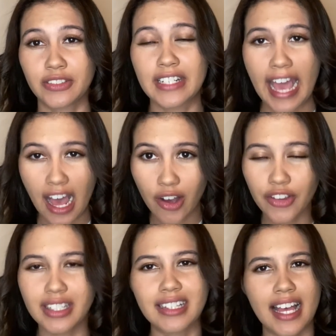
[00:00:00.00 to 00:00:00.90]
now
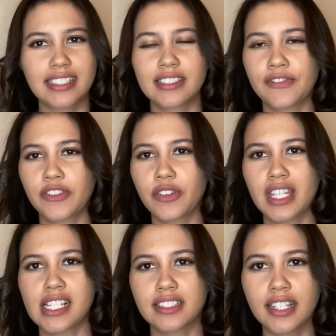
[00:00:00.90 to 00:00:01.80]
the last few
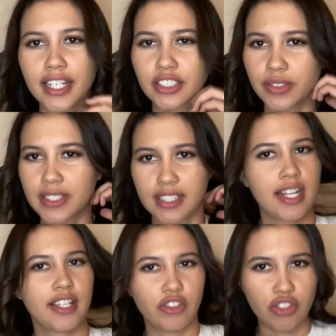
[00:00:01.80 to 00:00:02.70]
things that I do is that
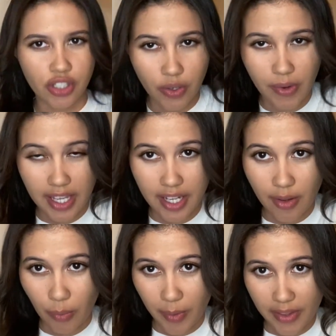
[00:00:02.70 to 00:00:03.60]
I just go in
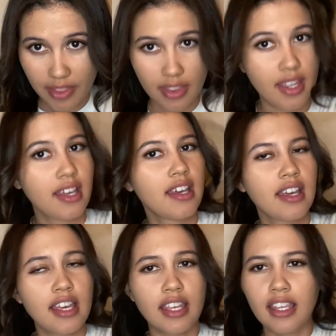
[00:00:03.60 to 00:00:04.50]
with
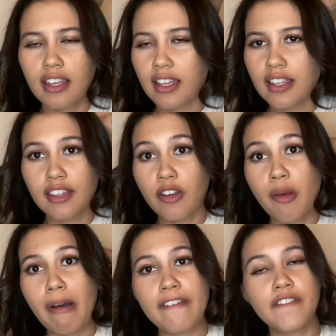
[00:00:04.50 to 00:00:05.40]
either
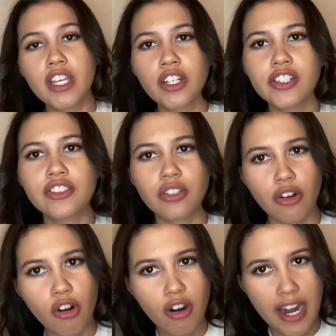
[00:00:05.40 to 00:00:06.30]
my fingers,
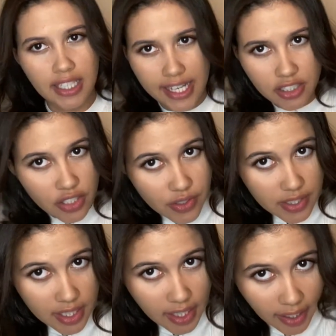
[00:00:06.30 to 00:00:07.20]
or I like to use
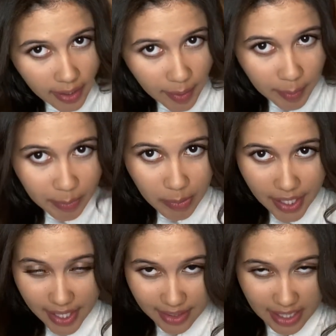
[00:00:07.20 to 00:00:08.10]
a comb,
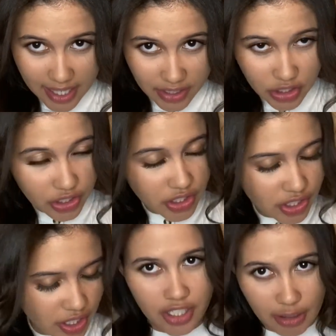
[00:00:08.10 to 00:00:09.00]
and then I
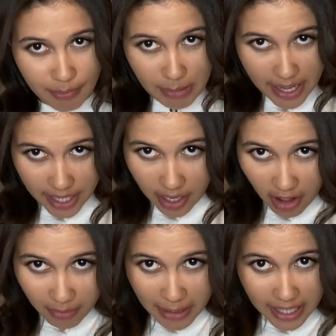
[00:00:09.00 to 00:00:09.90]
just combine
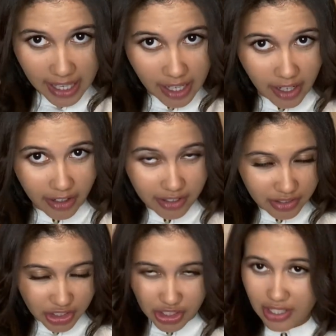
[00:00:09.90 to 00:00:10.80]
all my hair
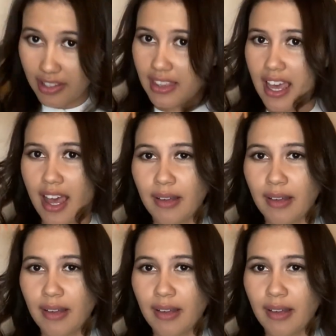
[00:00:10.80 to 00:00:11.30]
just so that